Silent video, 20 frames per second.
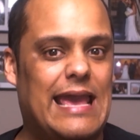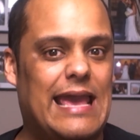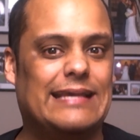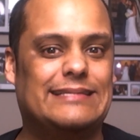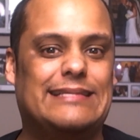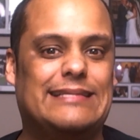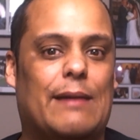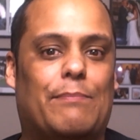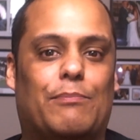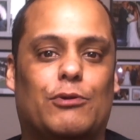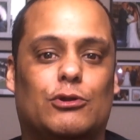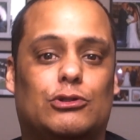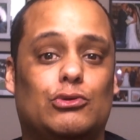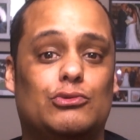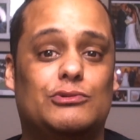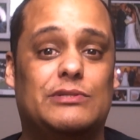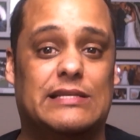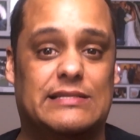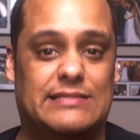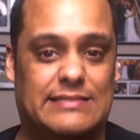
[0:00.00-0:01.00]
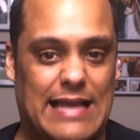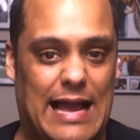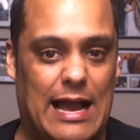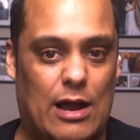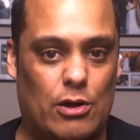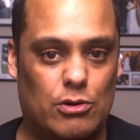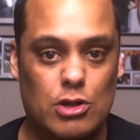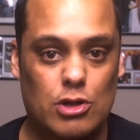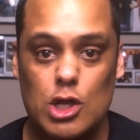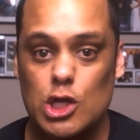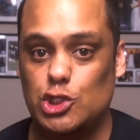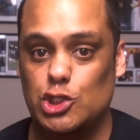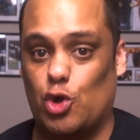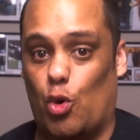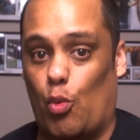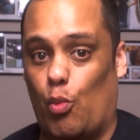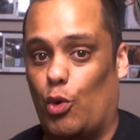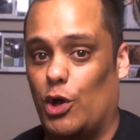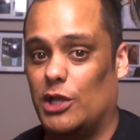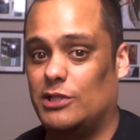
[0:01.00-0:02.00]
it's not producing sound.
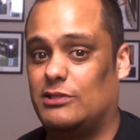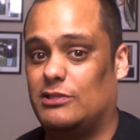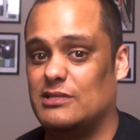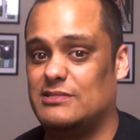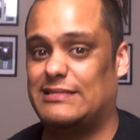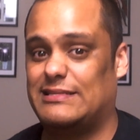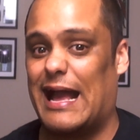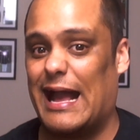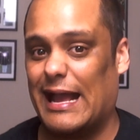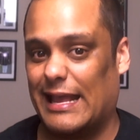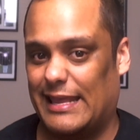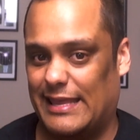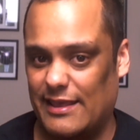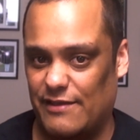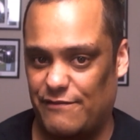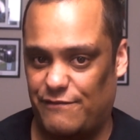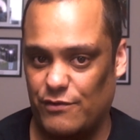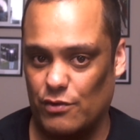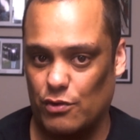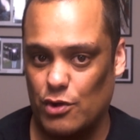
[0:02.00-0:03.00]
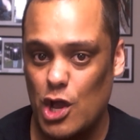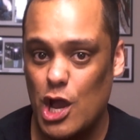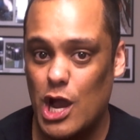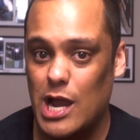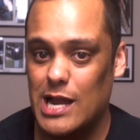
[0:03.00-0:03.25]
So what does that give you?